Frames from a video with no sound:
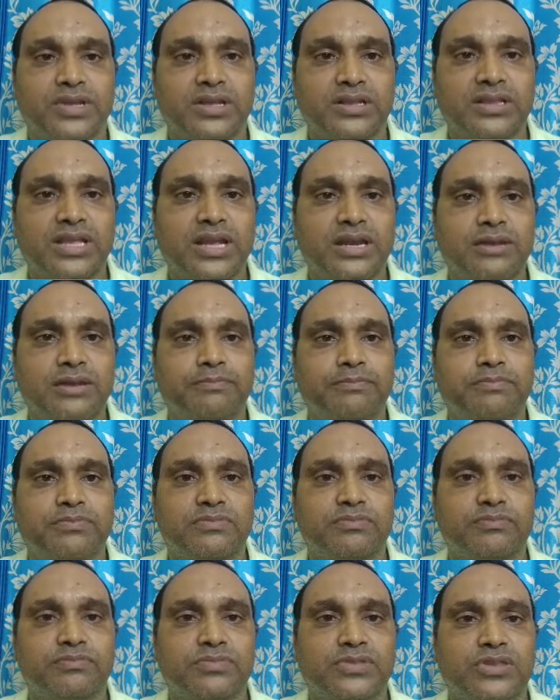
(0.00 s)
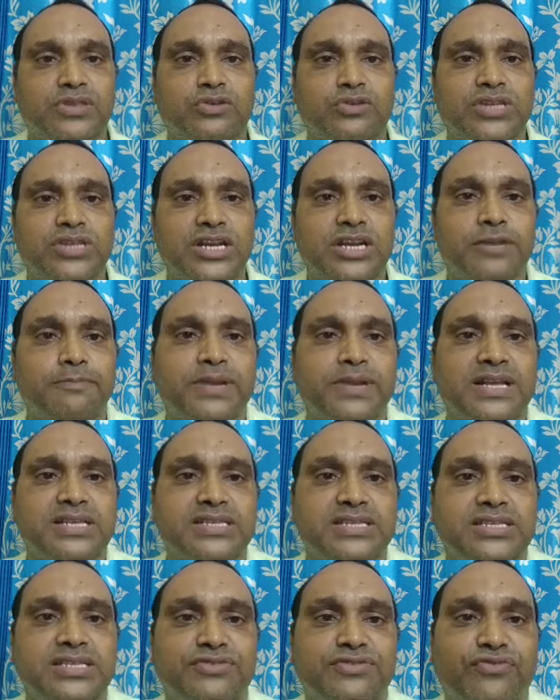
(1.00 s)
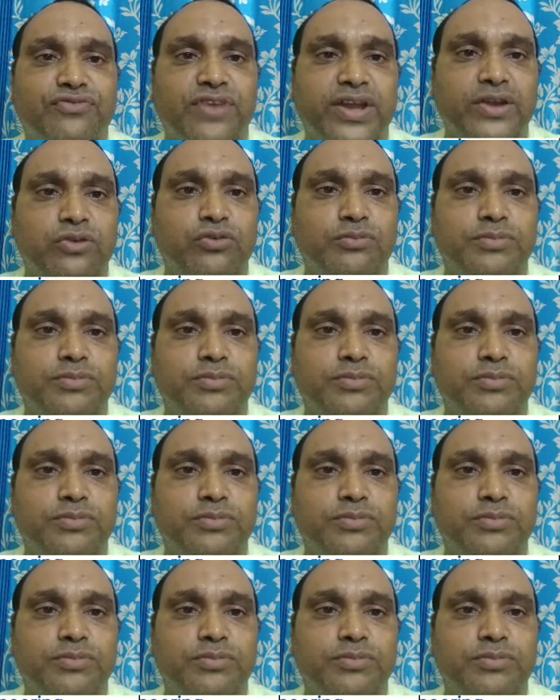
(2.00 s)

then 1000 plus 5